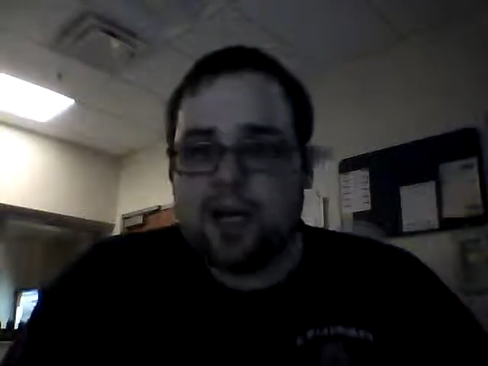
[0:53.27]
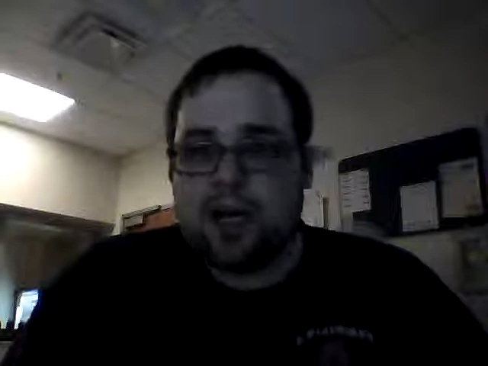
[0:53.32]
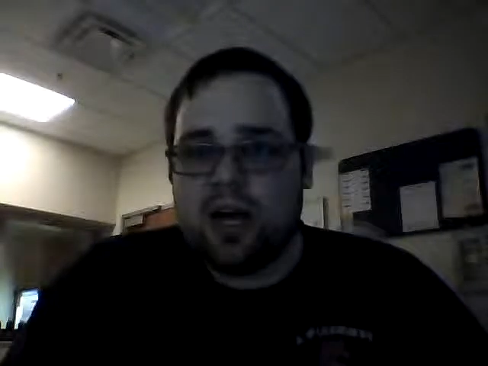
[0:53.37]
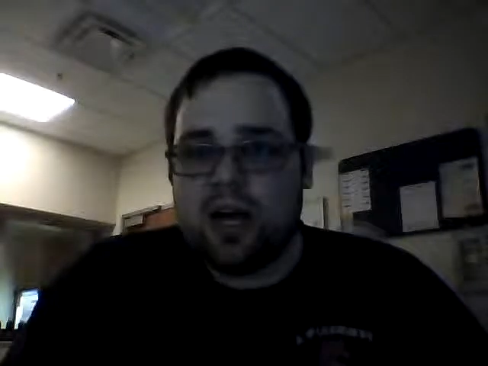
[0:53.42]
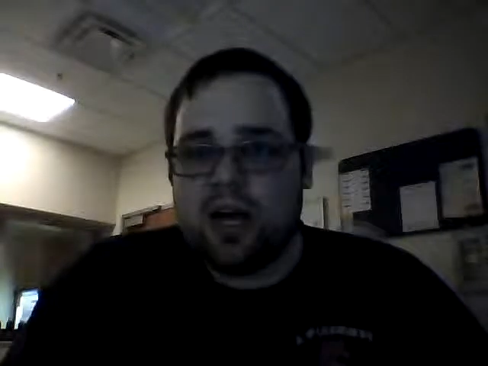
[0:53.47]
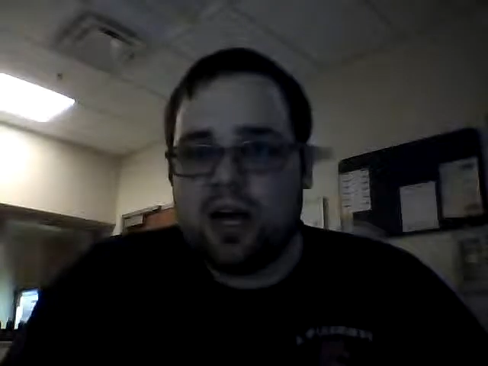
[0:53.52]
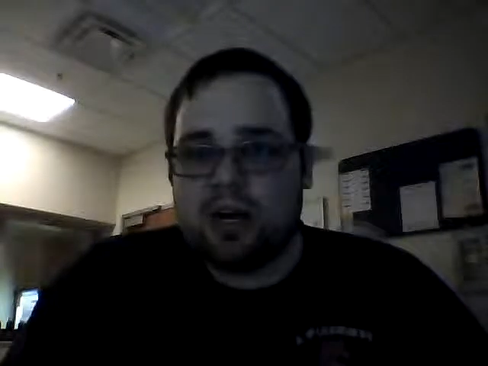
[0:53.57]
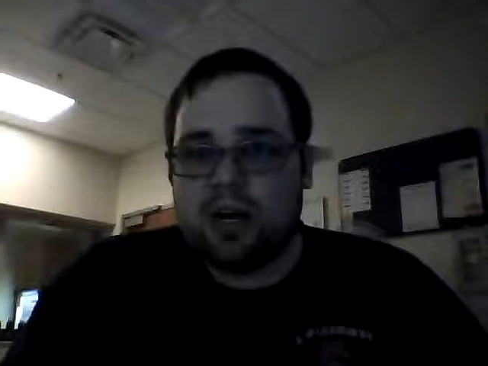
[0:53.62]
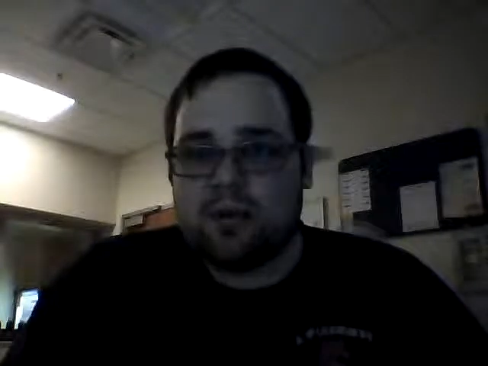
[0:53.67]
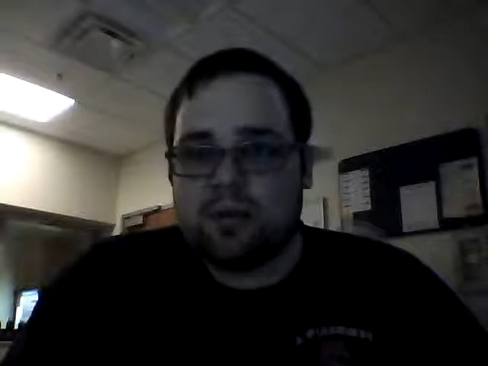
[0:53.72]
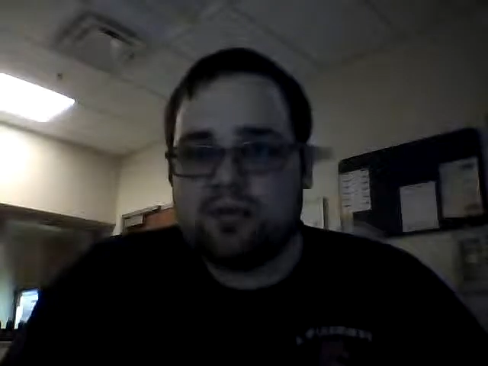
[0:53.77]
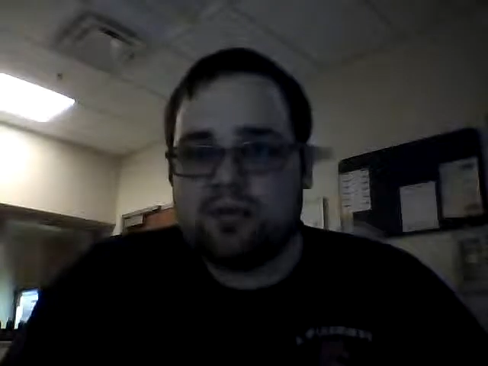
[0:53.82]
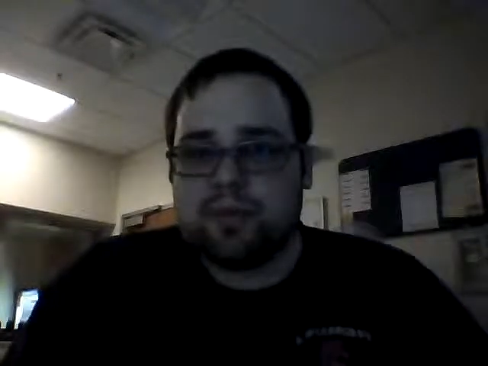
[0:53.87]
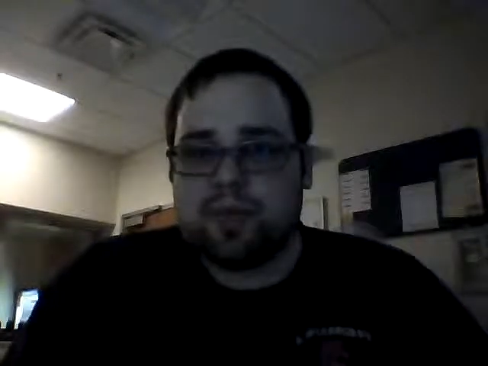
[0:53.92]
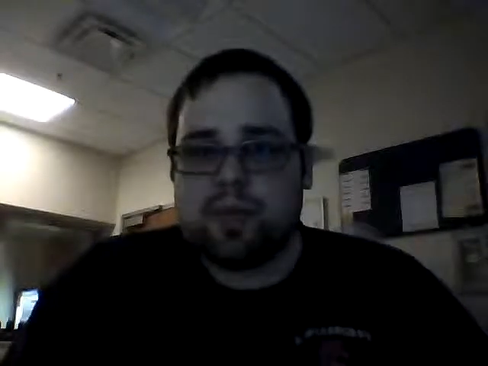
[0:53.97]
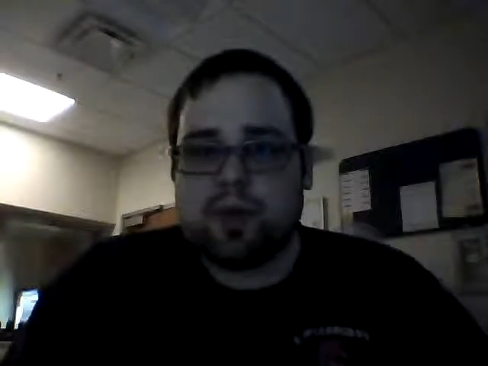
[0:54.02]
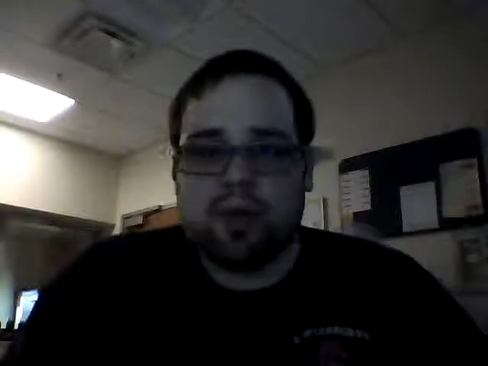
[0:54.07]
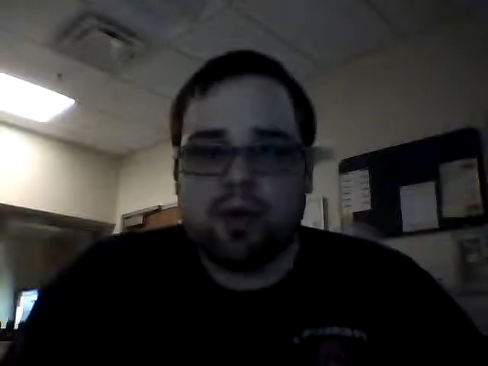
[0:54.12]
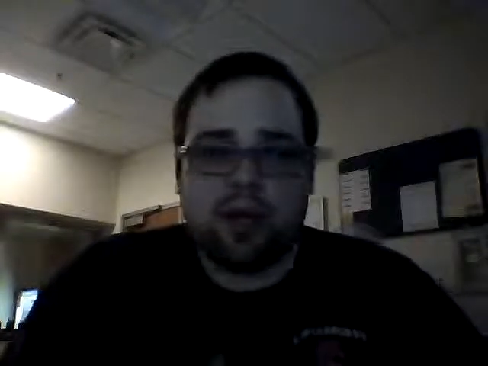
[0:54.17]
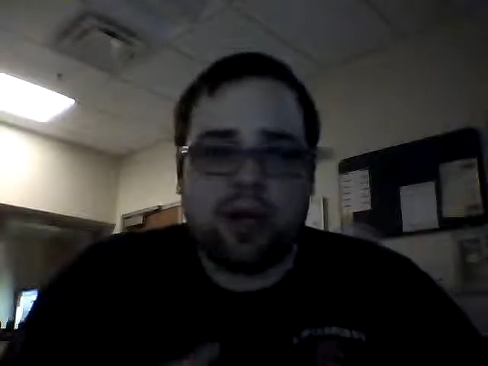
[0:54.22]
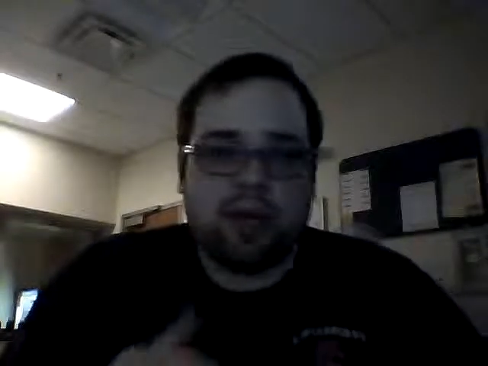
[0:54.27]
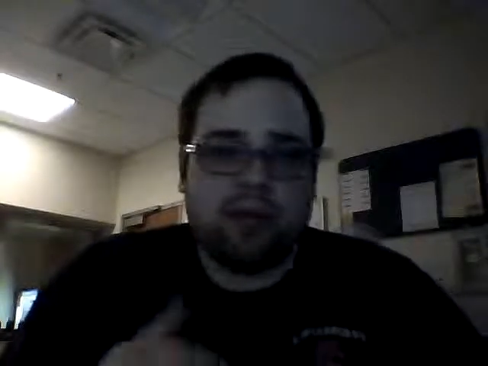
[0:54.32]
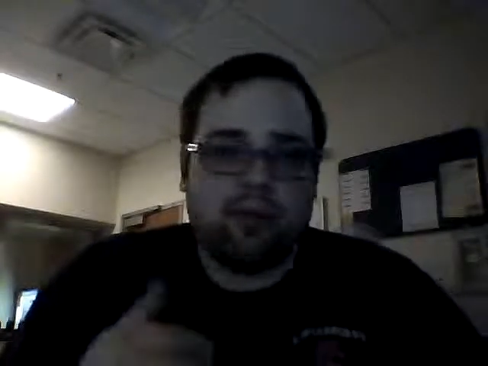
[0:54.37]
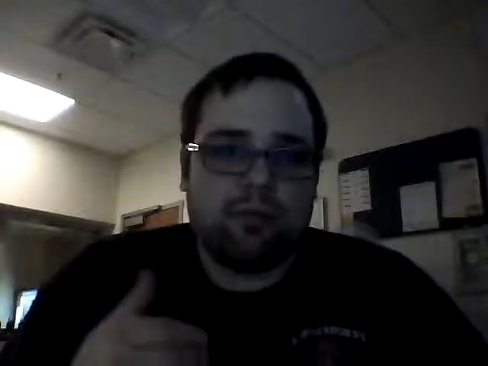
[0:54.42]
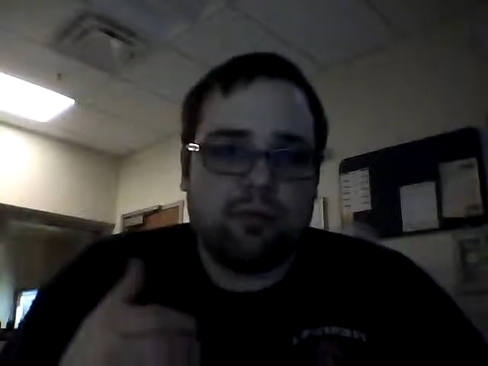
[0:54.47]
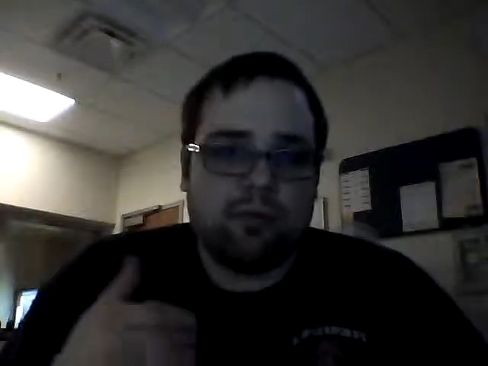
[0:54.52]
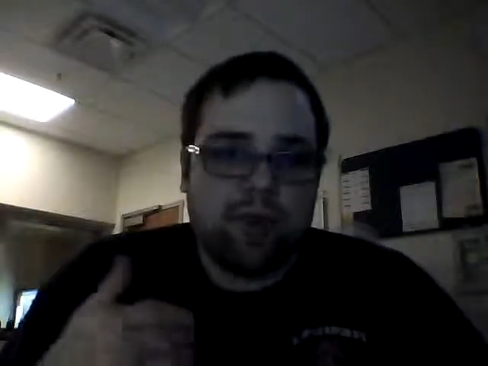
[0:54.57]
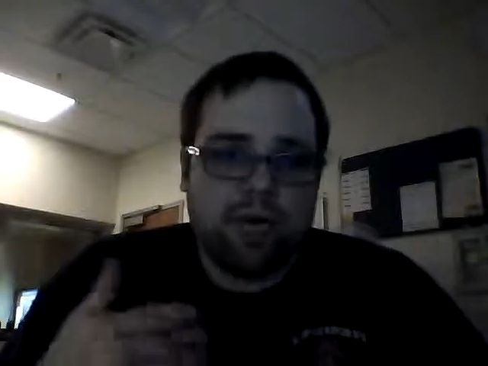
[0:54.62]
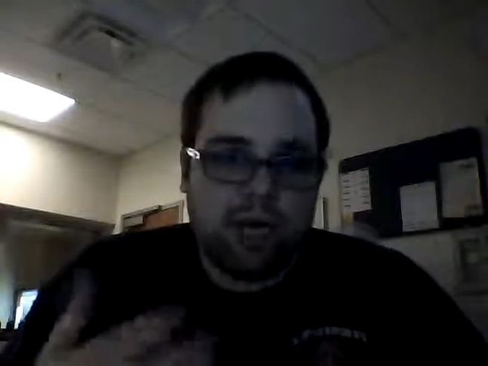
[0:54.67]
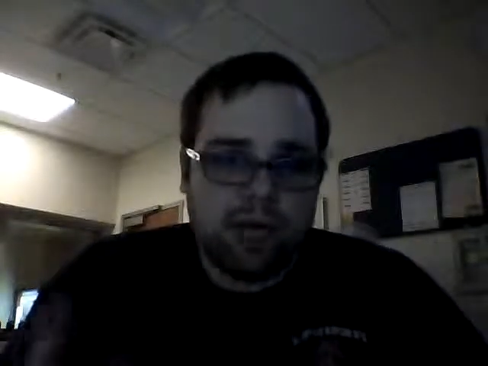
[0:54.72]

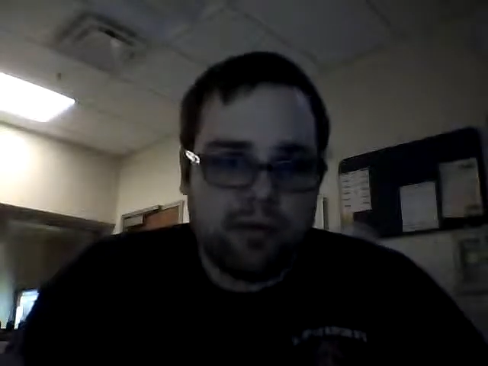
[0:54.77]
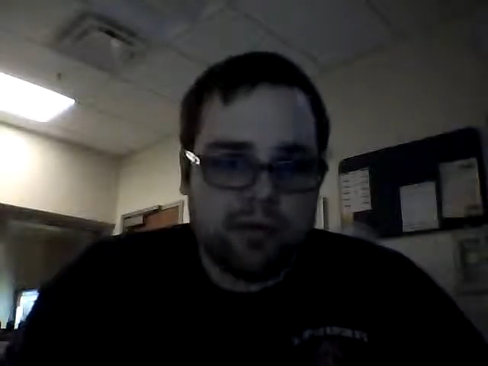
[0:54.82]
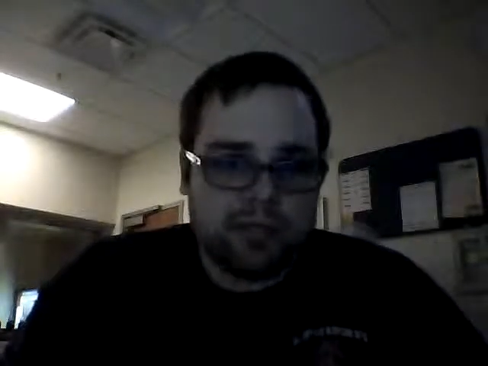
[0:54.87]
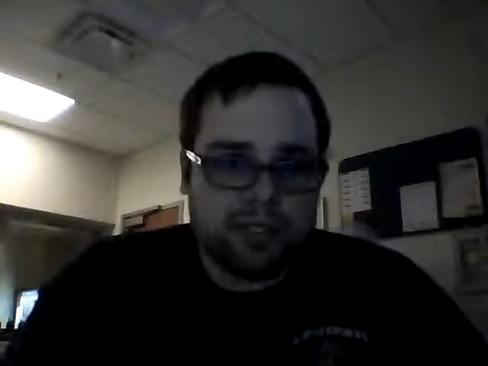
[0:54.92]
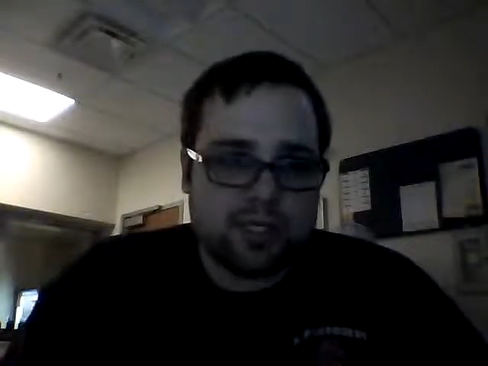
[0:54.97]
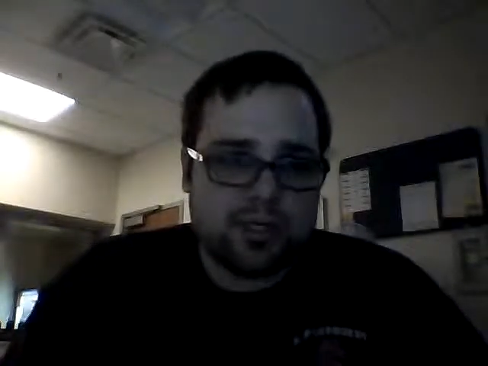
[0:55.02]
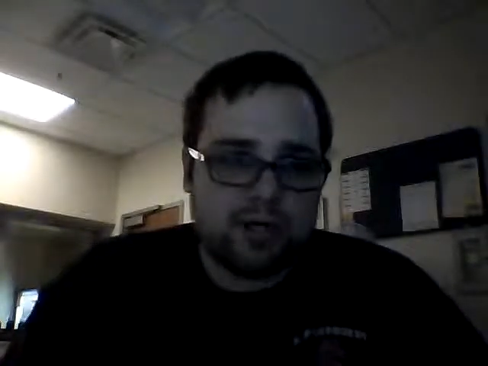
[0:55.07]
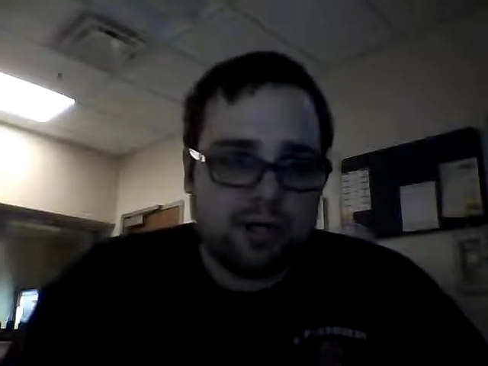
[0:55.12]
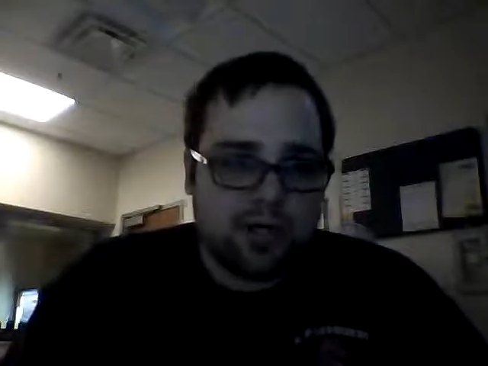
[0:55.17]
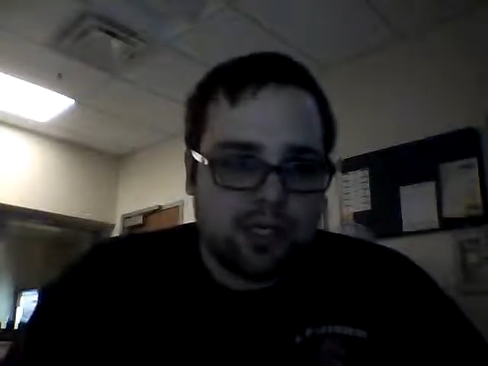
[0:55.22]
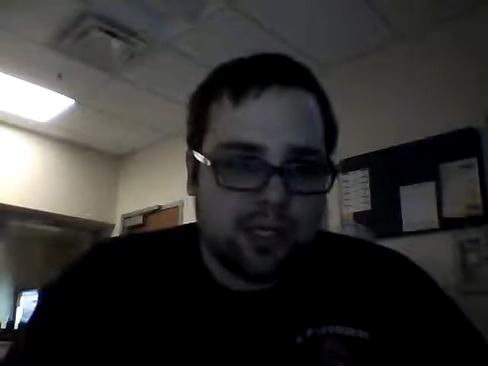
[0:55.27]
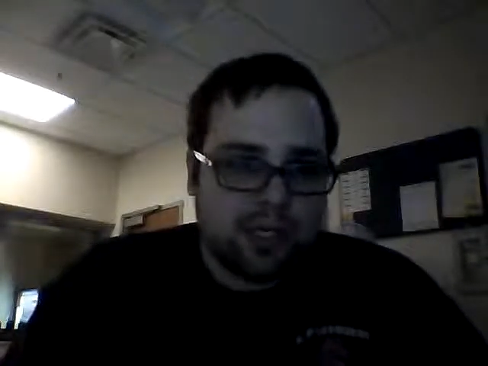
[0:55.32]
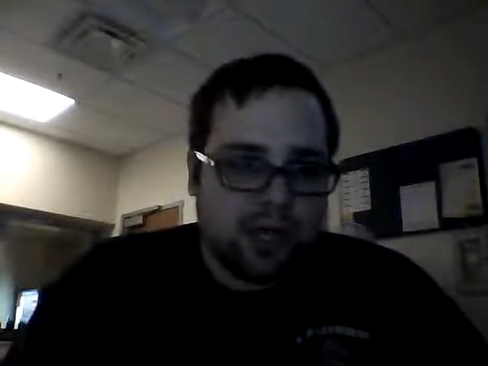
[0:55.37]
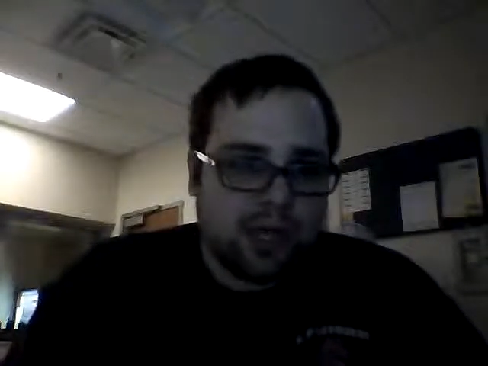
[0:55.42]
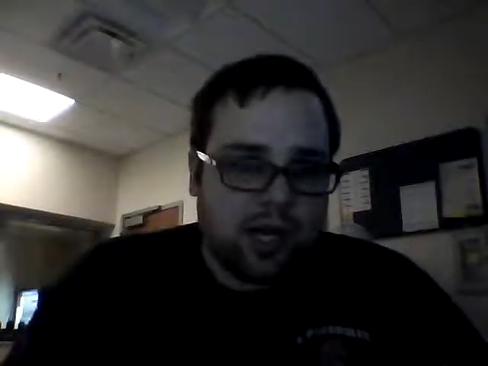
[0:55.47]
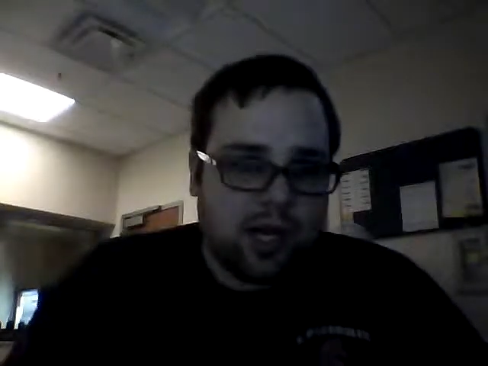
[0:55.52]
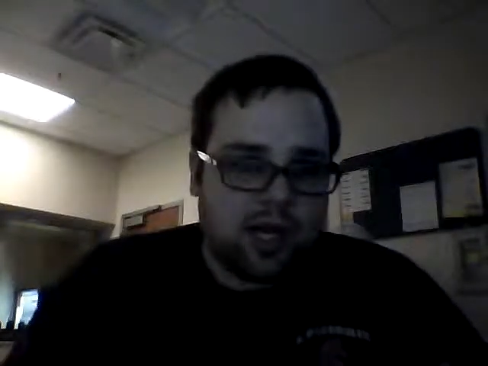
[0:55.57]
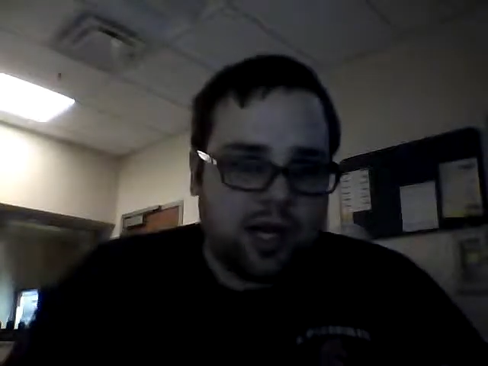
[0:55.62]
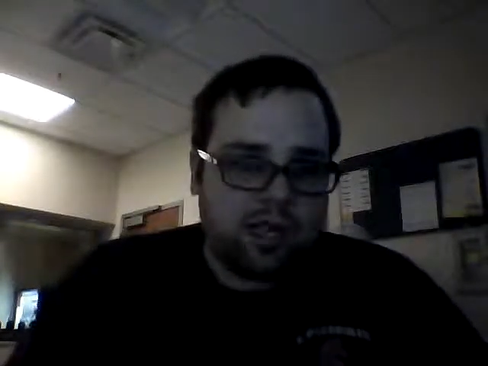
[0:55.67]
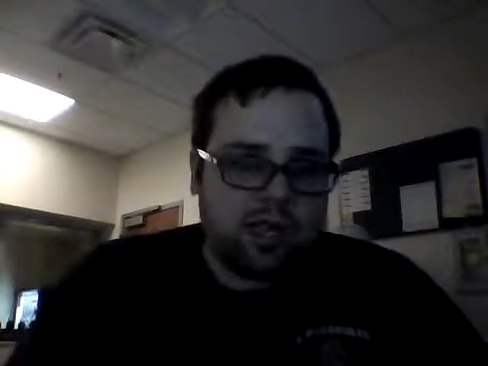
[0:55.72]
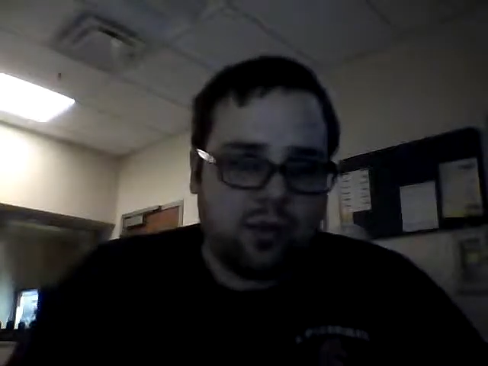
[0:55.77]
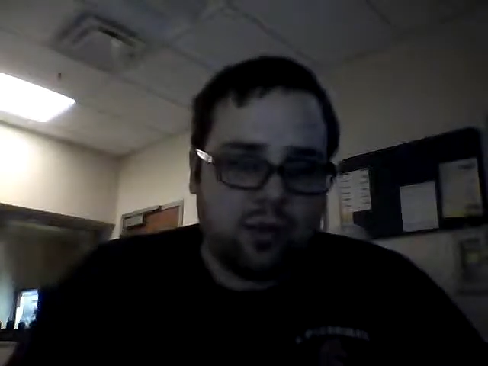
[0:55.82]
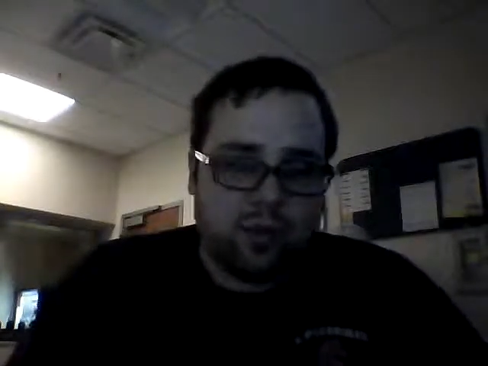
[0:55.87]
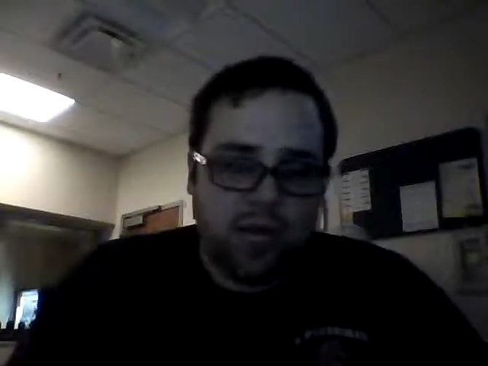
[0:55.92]
When I was going to college,